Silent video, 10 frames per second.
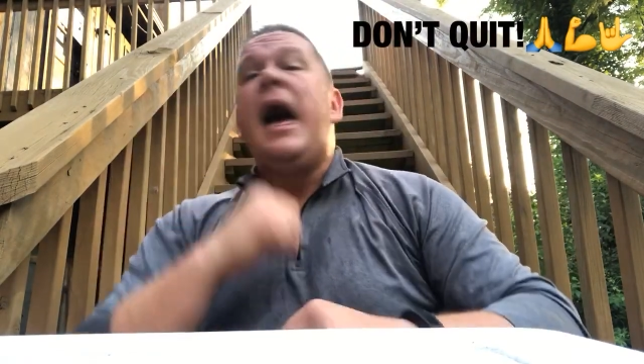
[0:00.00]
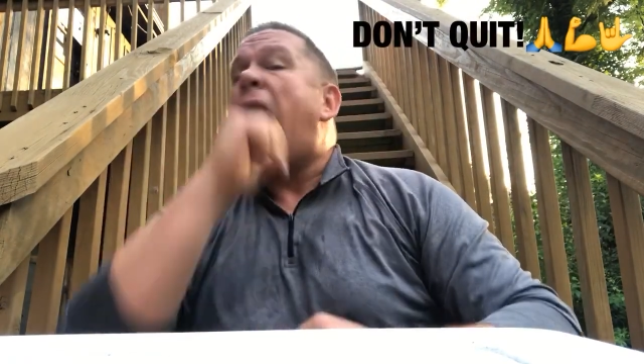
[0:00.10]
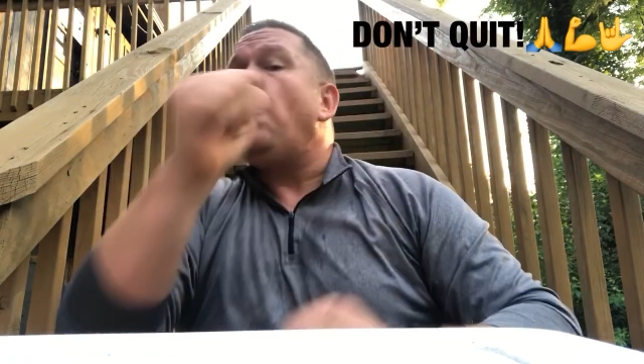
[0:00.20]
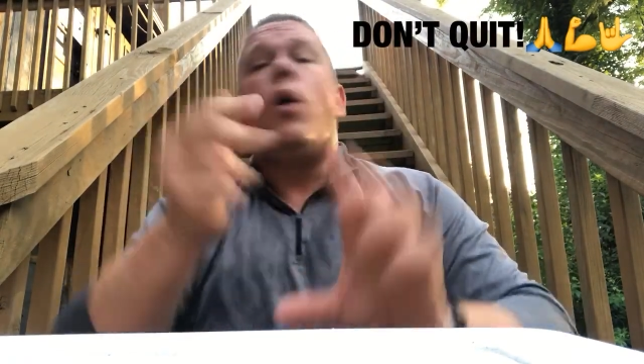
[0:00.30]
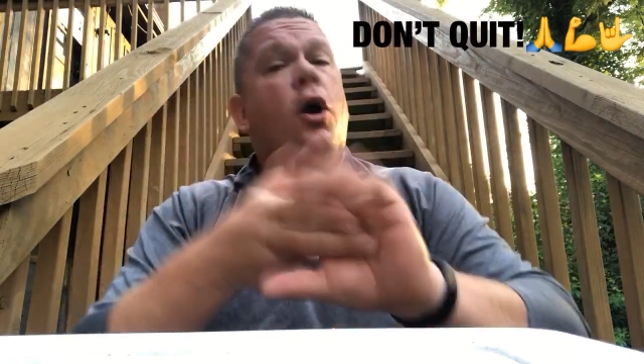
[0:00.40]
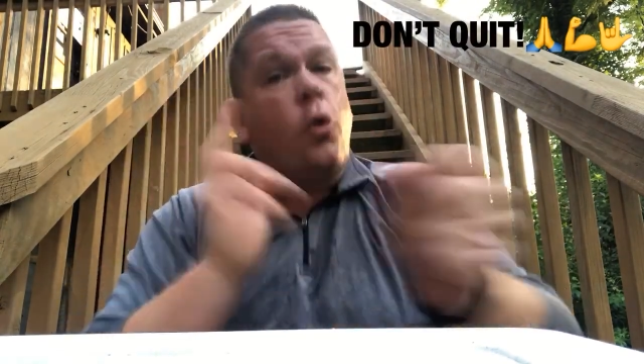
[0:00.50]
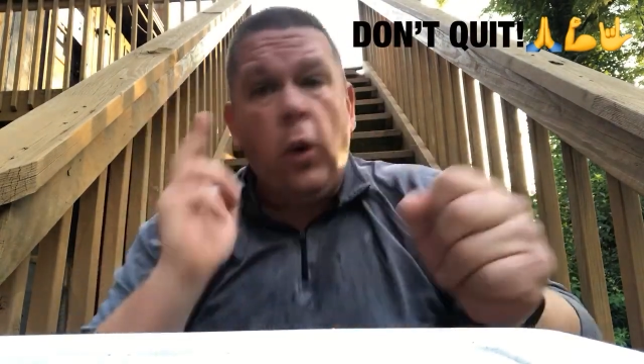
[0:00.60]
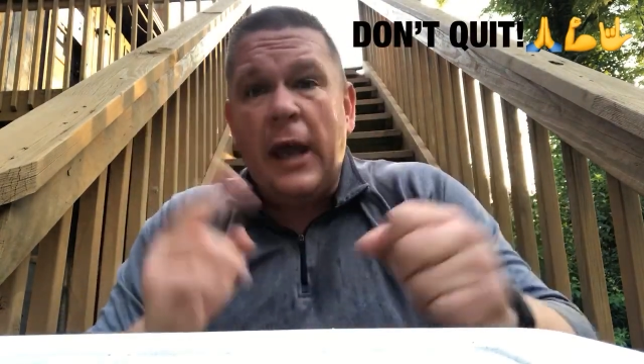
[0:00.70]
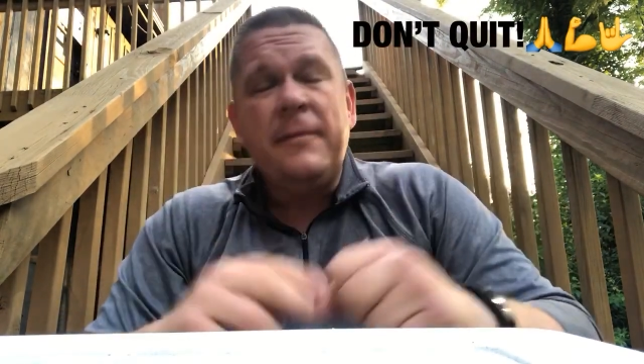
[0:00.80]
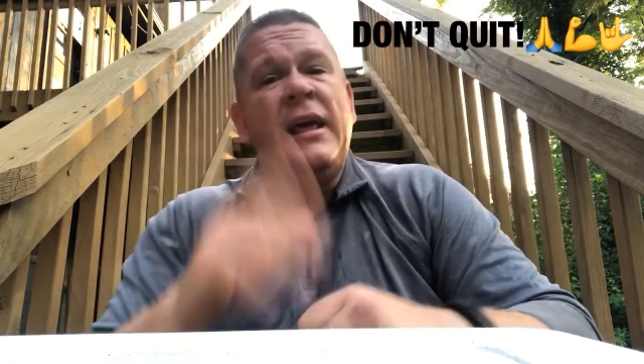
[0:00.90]
I don't wanna
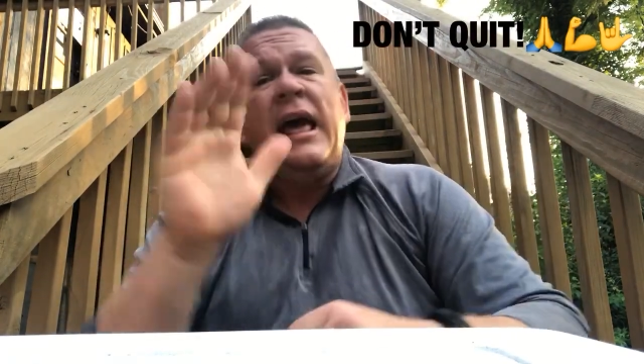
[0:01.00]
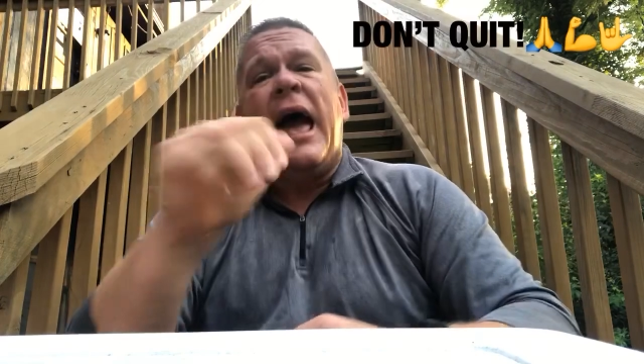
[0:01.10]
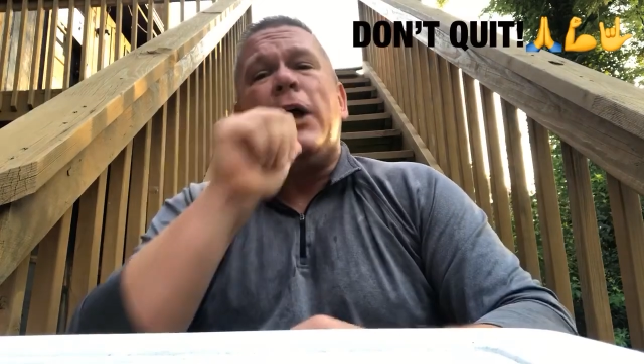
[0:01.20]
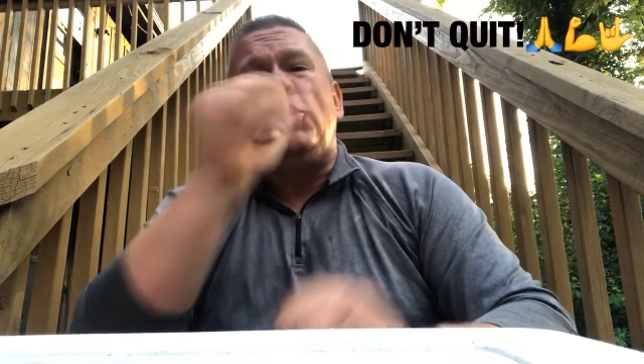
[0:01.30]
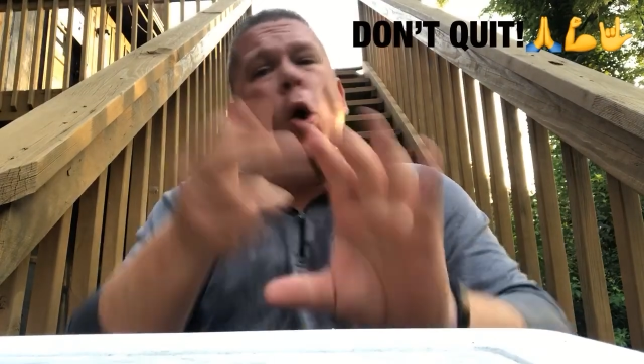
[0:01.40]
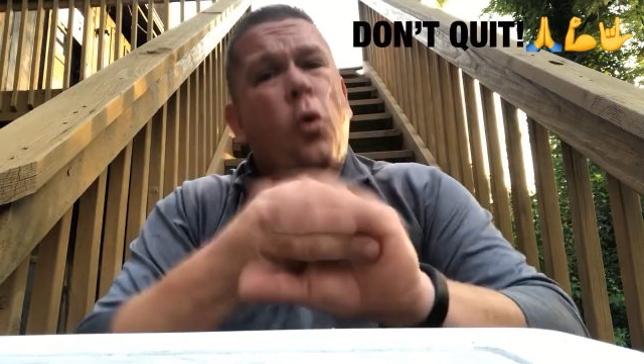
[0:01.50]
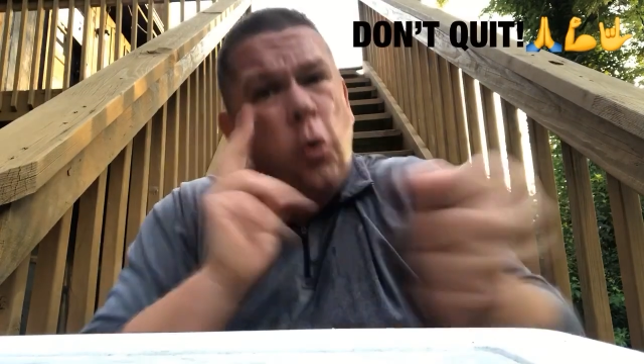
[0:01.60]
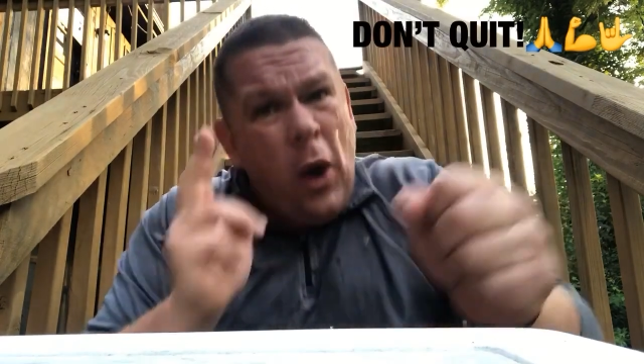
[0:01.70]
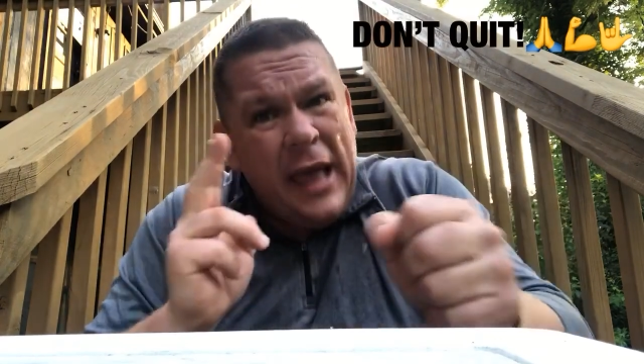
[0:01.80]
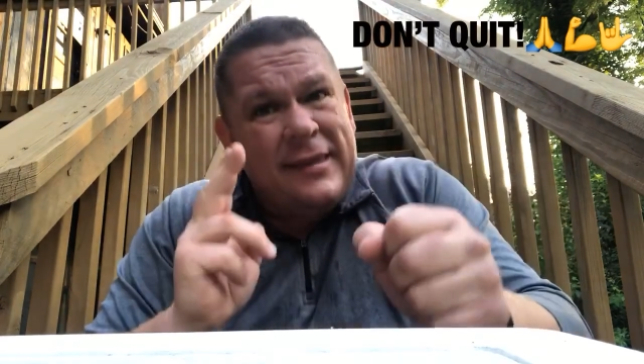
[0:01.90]
quit. Hey, don't
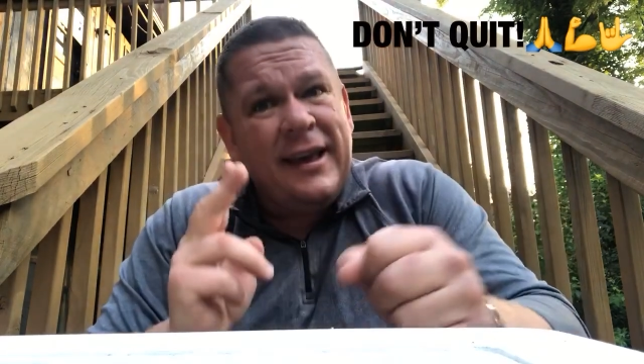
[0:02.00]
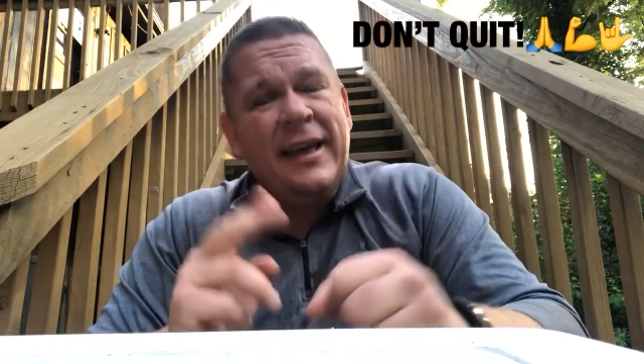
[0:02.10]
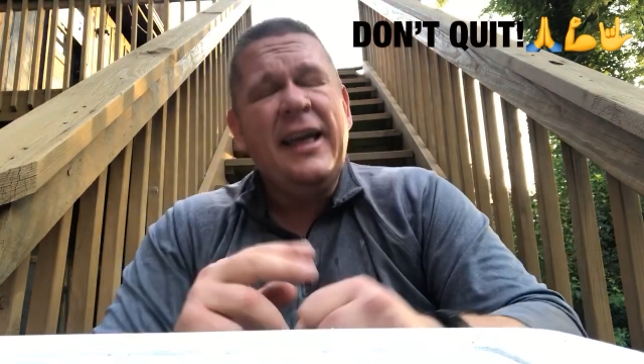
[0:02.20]
quit.